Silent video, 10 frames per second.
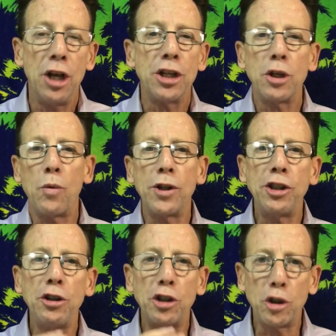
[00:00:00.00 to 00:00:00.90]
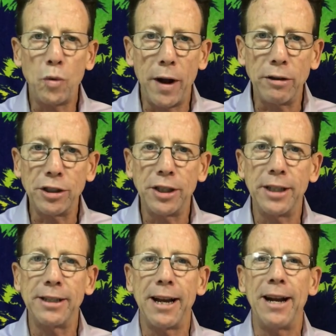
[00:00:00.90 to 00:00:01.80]
So once you squelch the
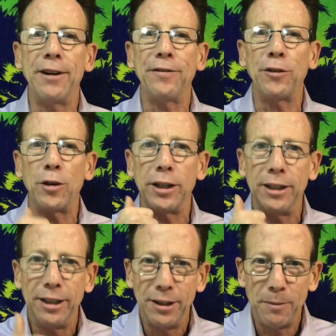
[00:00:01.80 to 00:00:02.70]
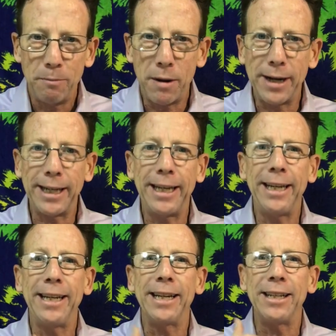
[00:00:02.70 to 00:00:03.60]
desire for
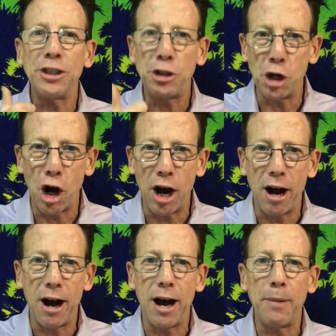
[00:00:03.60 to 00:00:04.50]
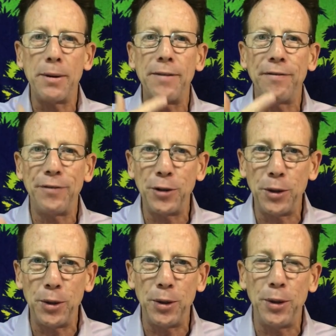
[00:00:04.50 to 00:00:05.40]
money and job and
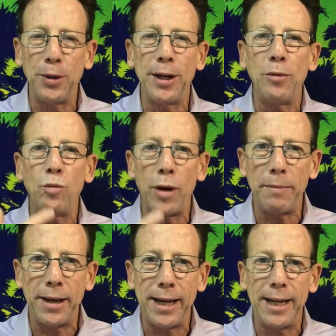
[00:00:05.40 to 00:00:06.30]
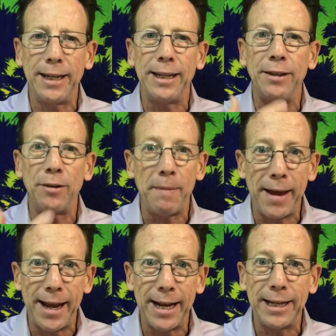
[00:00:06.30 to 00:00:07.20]
food and women and
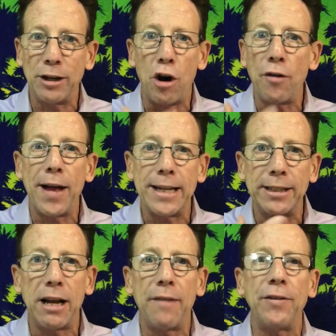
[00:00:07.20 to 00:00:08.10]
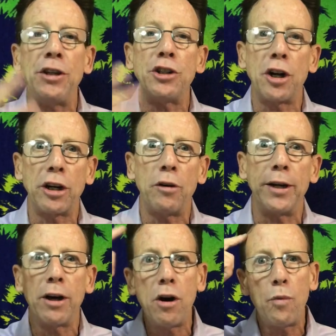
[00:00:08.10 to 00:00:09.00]
men and all that stuff, and you start
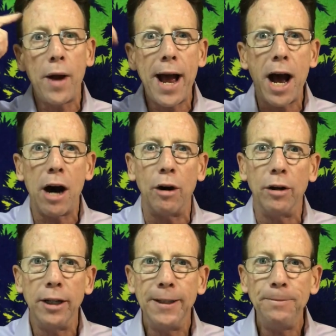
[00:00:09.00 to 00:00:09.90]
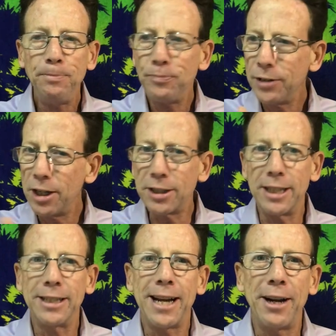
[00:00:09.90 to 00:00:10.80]
going, oh wow, there's
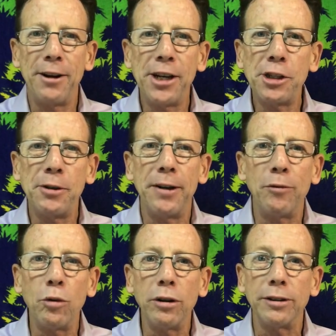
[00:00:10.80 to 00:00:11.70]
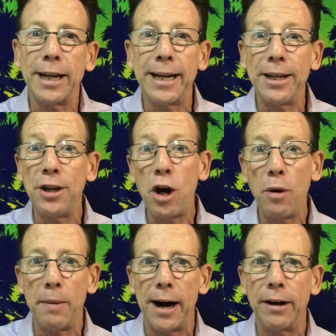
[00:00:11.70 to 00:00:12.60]
an entire history of world I didn't know
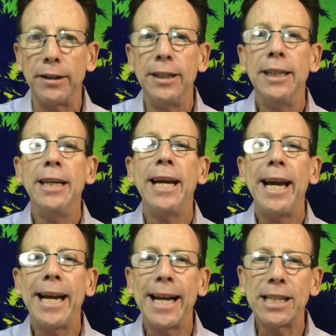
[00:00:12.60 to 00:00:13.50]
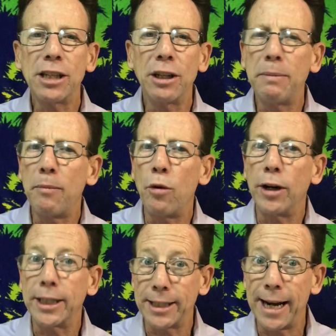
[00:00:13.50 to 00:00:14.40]
about, it gets a little bit more
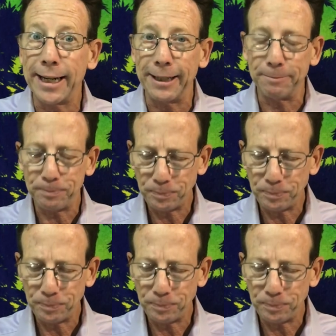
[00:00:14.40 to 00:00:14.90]
exciting.